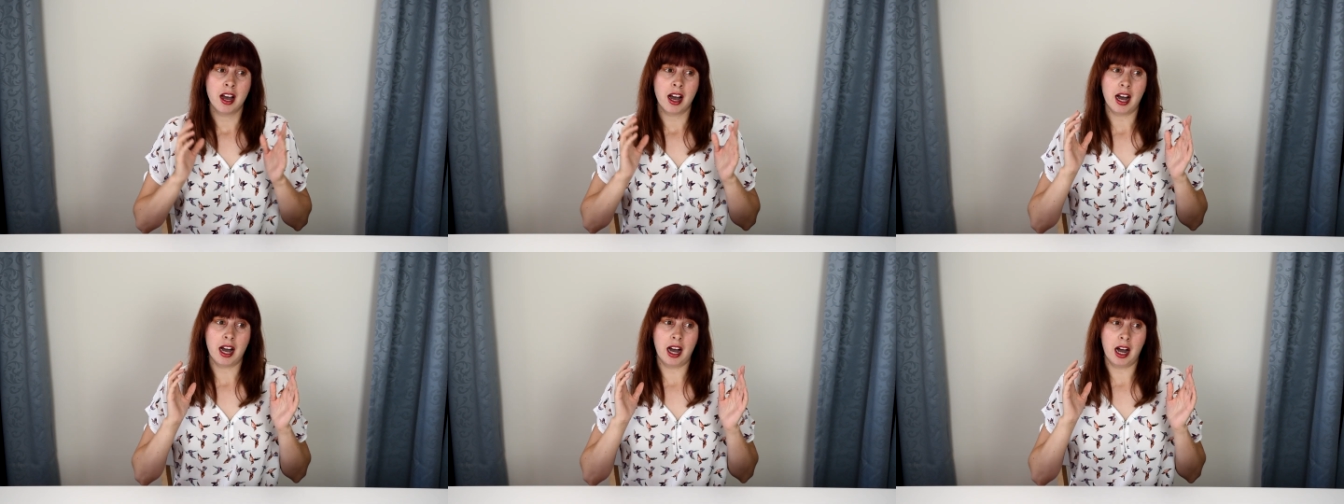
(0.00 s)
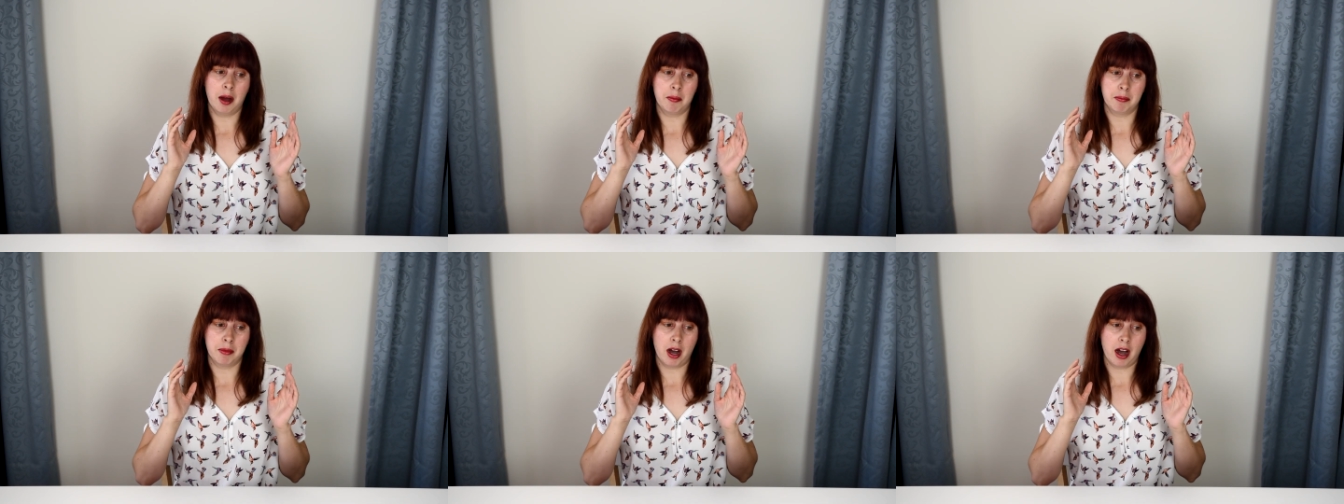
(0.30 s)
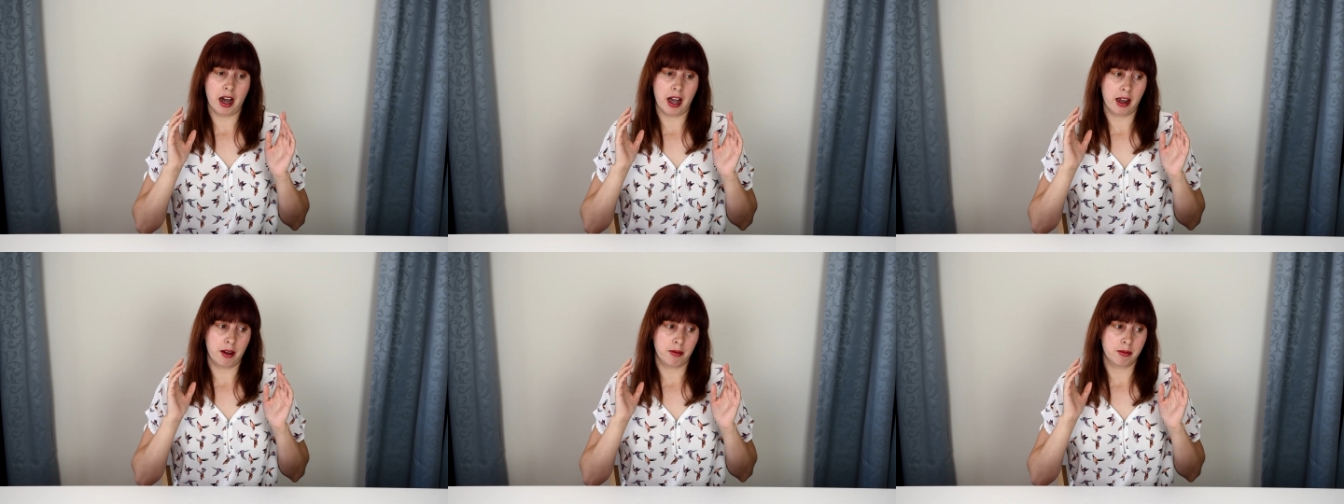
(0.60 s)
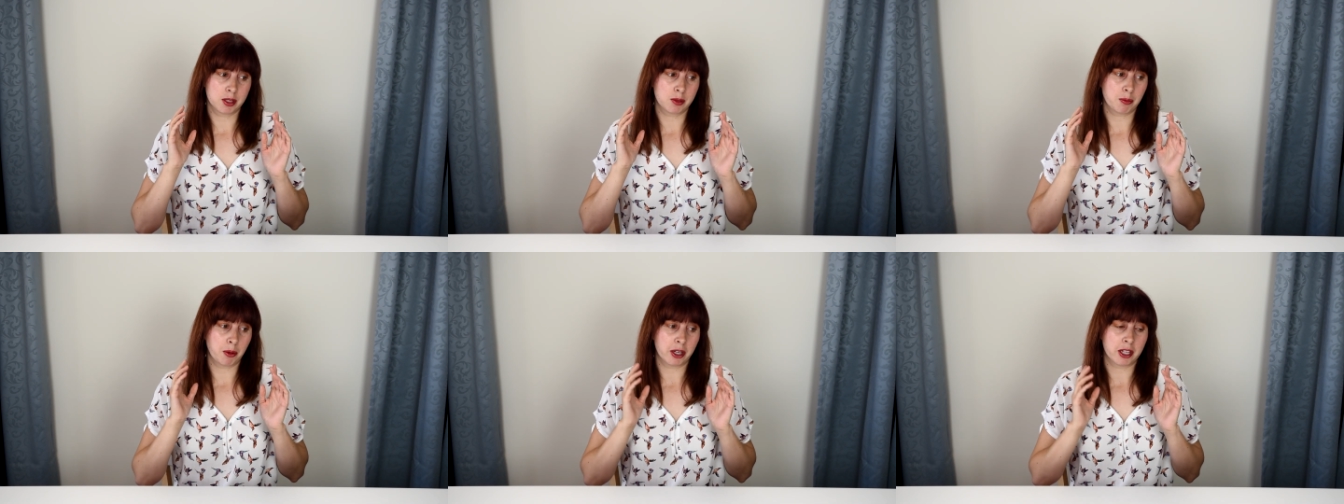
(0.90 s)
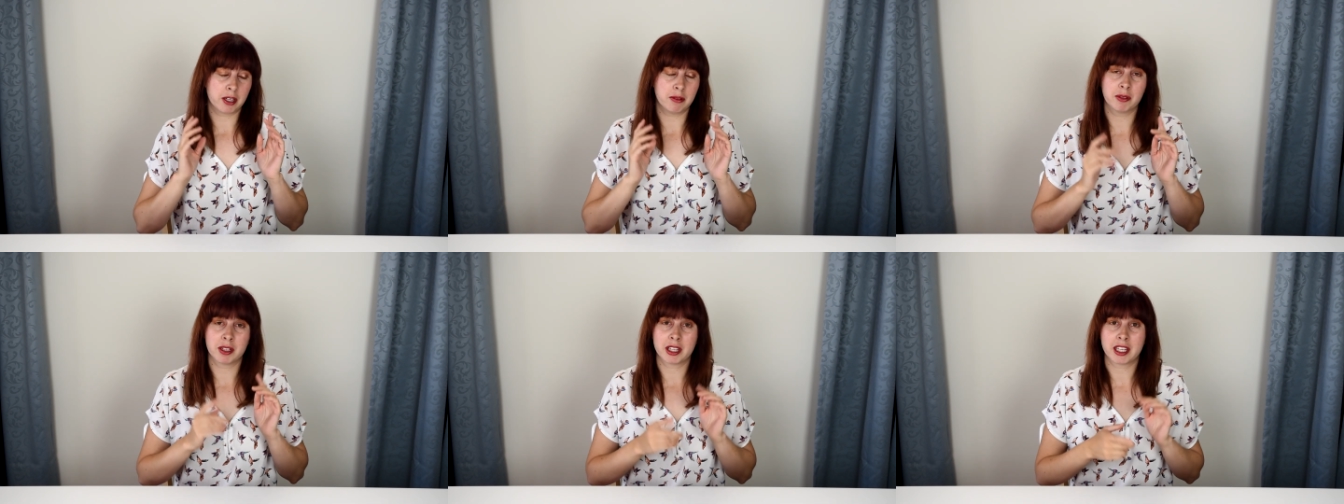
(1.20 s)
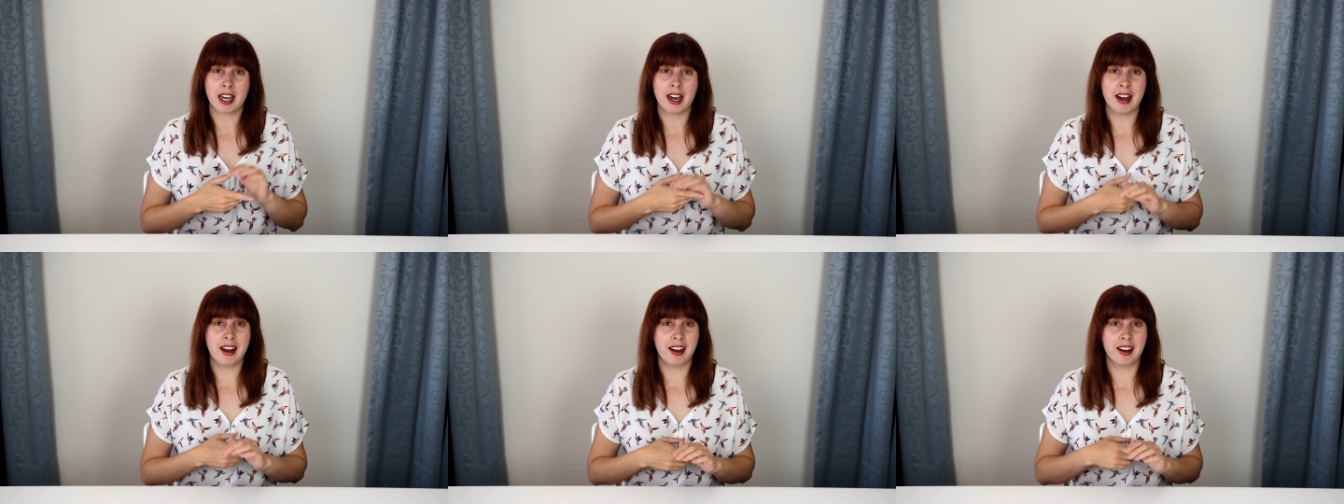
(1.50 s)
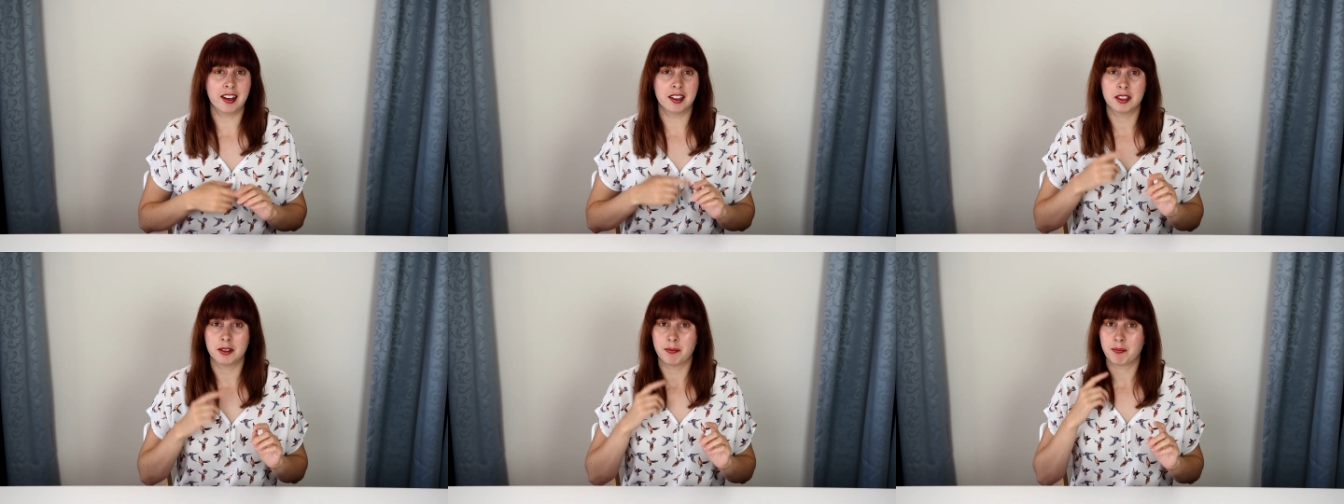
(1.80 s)
I was working really
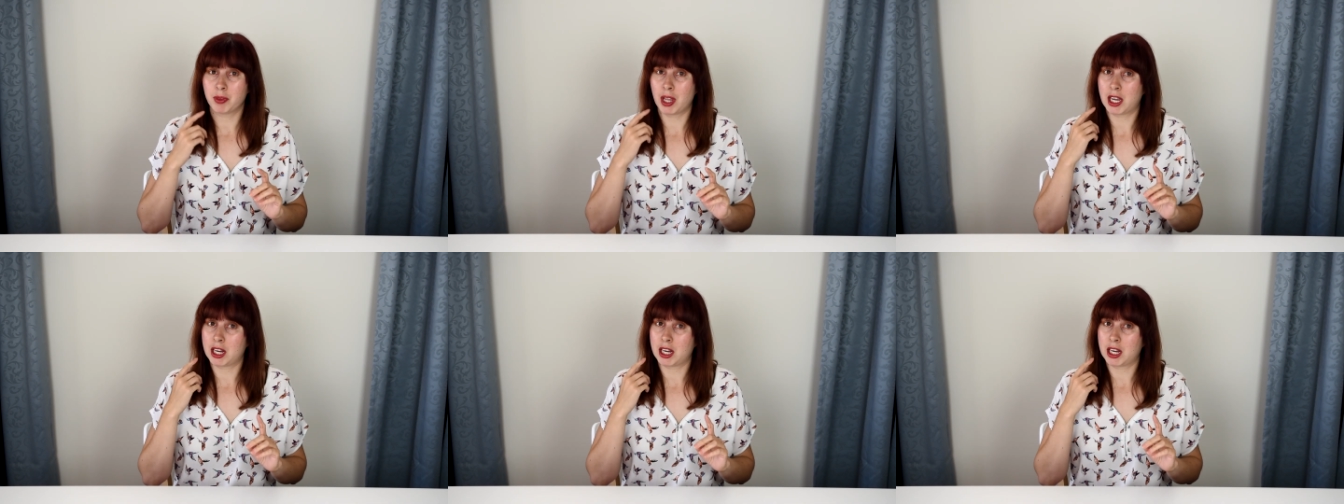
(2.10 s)
hard,